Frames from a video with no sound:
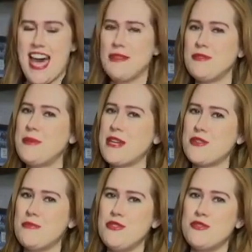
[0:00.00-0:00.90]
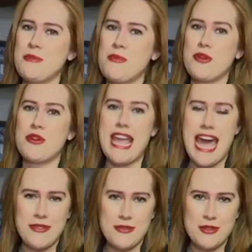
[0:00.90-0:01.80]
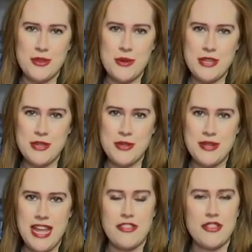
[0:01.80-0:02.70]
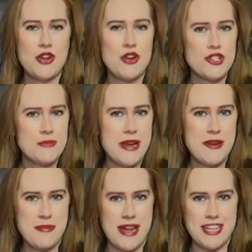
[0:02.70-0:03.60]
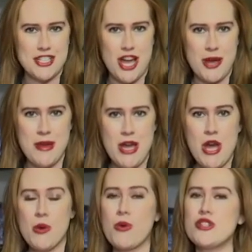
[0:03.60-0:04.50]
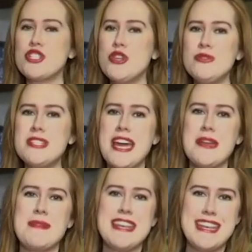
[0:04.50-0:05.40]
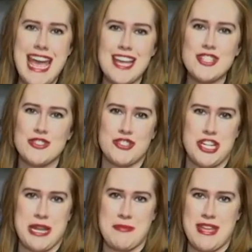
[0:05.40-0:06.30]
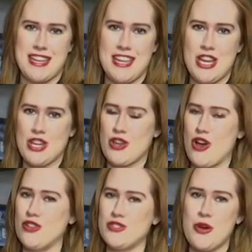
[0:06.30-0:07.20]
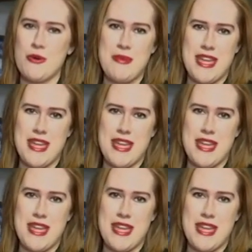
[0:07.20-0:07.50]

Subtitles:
I'm Spectrum News reporter Katherine Chloé Cahoon at the Kirschmeyer Bike Shop, where two-time national champion calls home